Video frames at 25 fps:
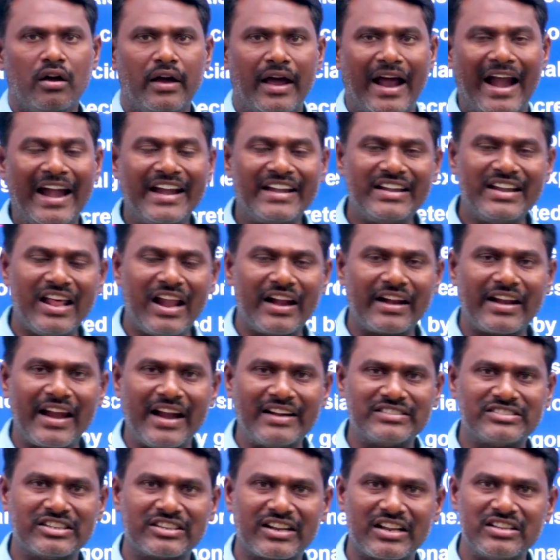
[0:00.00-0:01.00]
adrenal
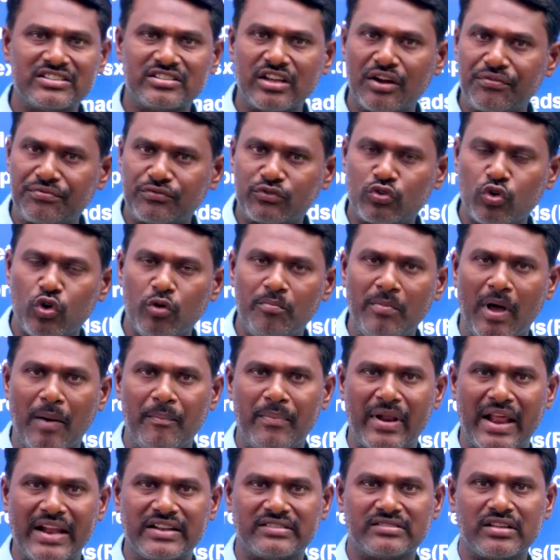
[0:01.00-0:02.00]
glands, it consists of two
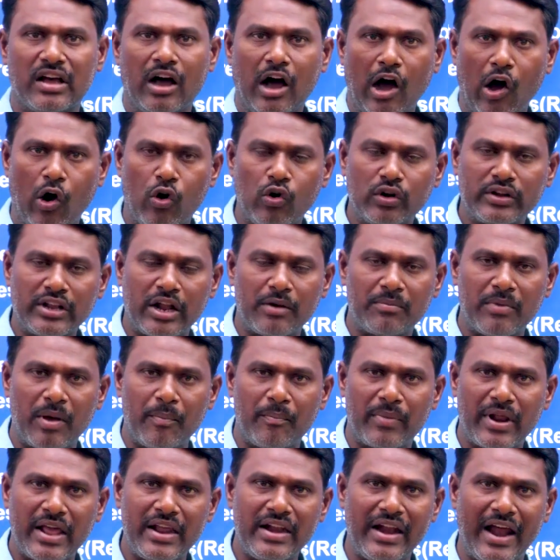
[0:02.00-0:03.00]
membranes, outer
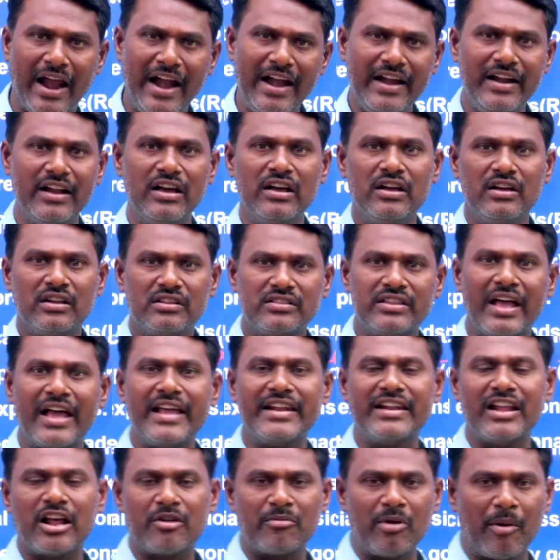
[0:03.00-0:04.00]
membrane and the
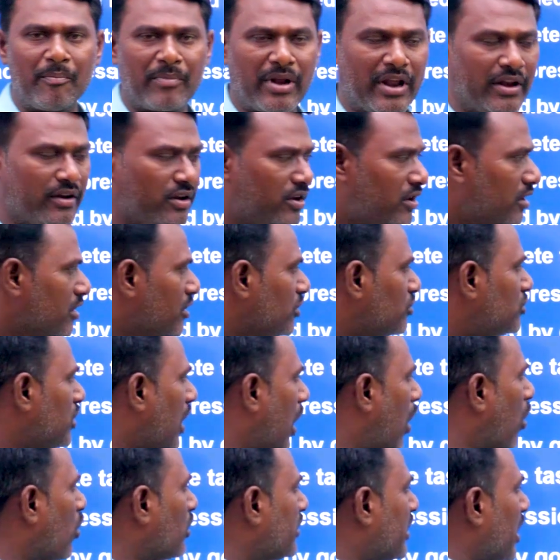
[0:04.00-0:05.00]
inner membrane. So
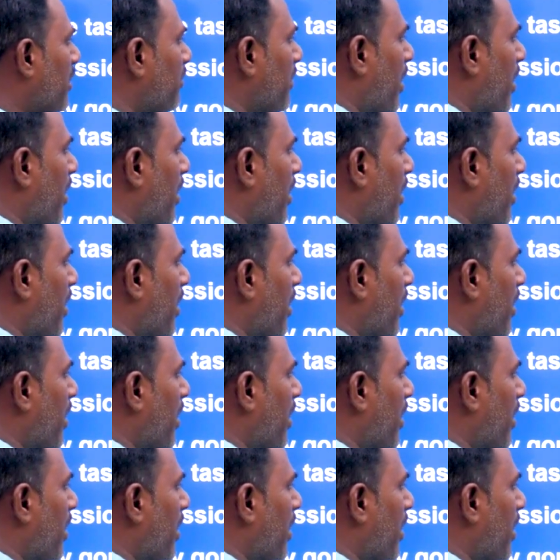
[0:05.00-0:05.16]
outer